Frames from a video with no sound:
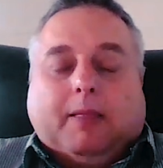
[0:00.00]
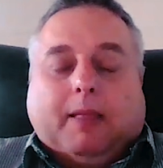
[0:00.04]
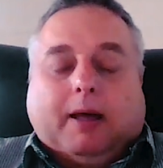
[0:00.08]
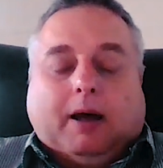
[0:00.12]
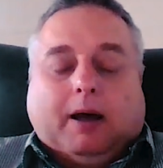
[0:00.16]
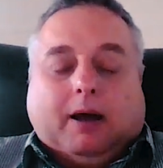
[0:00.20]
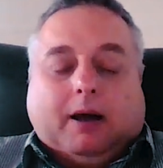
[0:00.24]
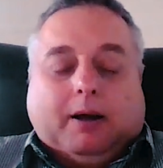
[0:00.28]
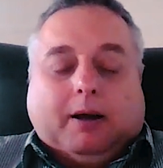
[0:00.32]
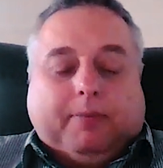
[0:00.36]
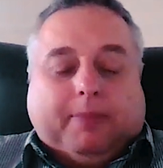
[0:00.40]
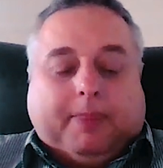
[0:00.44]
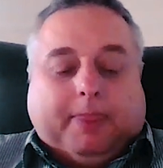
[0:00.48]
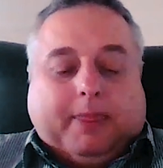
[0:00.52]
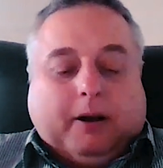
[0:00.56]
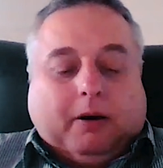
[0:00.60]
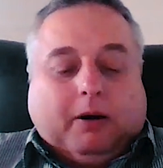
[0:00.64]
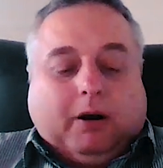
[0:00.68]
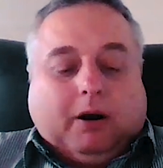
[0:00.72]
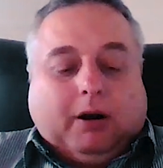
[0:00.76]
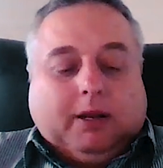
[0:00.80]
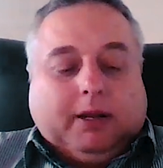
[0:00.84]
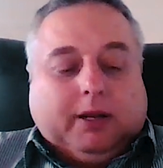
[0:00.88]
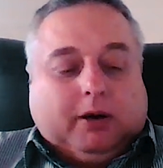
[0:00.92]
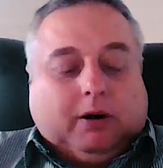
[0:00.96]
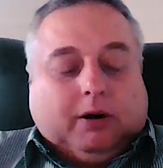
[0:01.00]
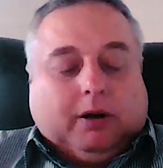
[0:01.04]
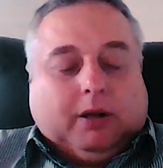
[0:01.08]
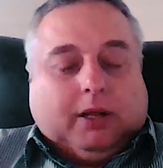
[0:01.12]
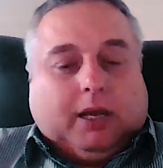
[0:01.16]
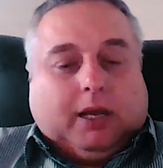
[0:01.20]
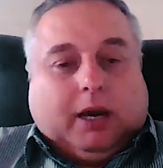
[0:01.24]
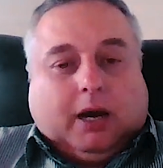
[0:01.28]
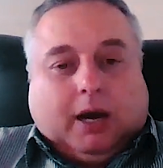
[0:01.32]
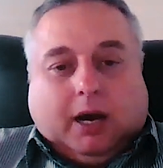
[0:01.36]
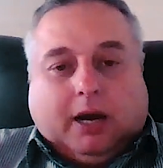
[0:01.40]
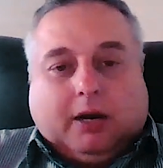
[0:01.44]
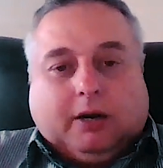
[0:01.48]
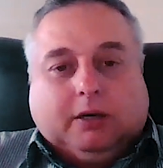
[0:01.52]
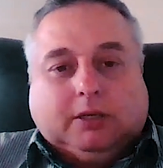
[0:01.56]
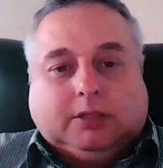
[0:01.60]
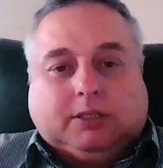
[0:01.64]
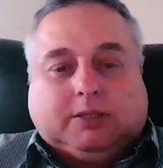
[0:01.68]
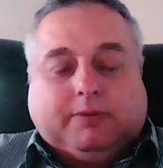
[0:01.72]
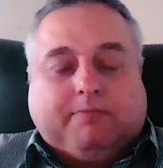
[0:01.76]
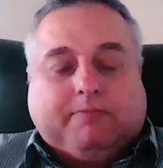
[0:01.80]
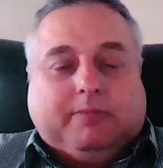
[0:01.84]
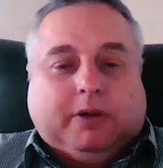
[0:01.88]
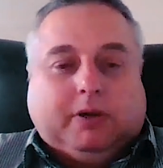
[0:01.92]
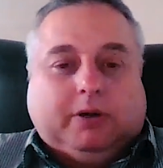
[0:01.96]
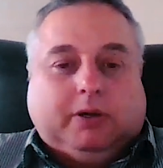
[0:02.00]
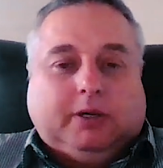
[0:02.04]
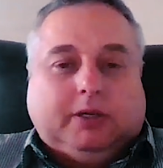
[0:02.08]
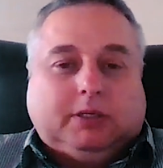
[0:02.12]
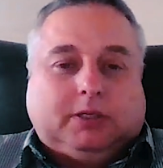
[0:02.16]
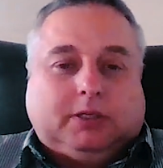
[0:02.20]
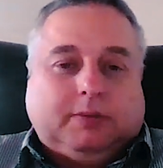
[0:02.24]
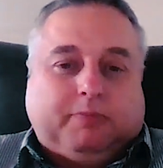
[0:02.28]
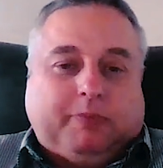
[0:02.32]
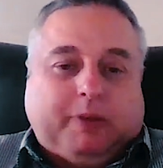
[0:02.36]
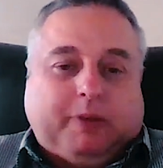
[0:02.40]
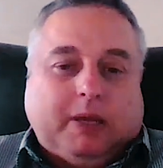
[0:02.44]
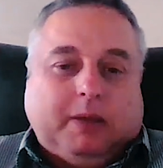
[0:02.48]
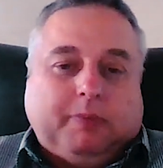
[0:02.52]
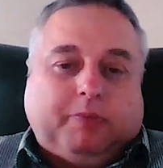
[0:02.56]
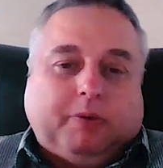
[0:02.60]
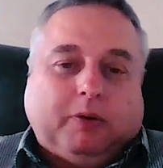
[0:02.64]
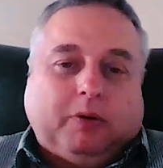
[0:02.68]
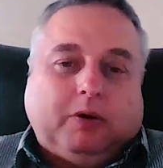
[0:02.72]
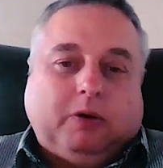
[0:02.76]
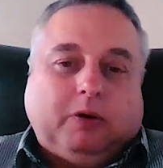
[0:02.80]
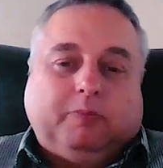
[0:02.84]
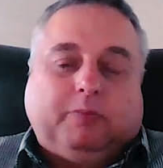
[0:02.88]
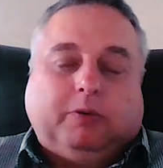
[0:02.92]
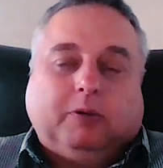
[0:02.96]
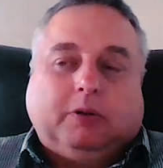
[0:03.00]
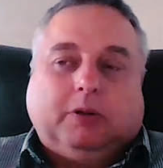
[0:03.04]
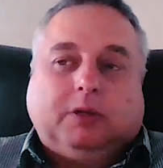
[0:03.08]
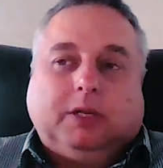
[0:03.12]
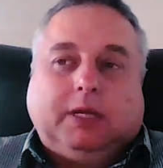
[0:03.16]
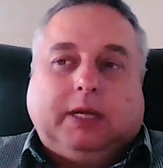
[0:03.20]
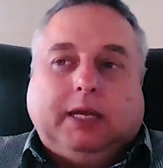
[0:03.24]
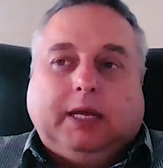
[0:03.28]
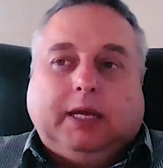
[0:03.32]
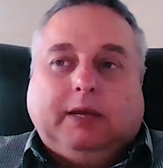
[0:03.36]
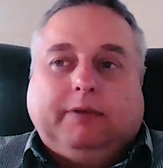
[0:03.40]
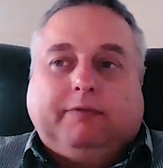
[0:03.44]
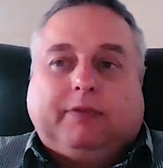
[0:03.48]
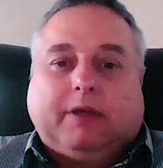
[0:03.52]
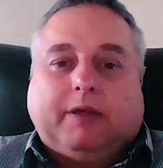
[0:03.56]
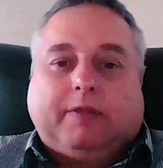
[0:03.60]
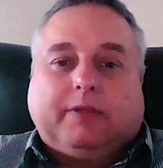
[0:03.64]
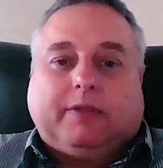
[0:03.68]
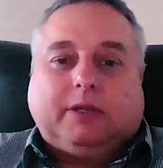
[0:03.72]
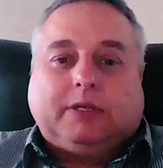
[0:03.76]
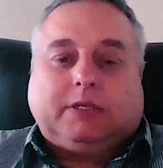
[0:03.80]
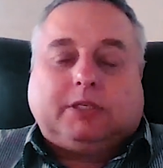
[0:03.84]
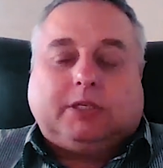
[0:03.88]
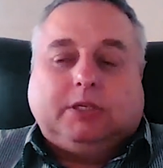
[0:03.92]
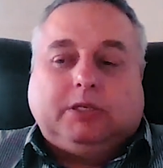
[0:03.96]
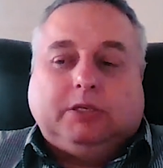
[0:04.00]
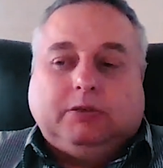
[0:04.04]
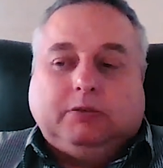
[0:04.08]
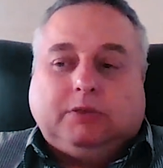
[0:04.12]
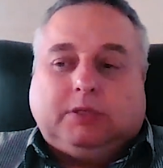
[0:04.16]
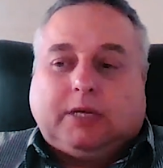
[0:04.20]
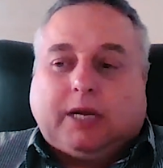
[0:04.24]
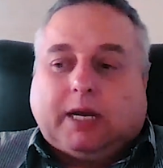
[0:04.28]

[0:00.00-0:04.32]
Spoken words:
There are literally hundreds of millions of people who believe that this new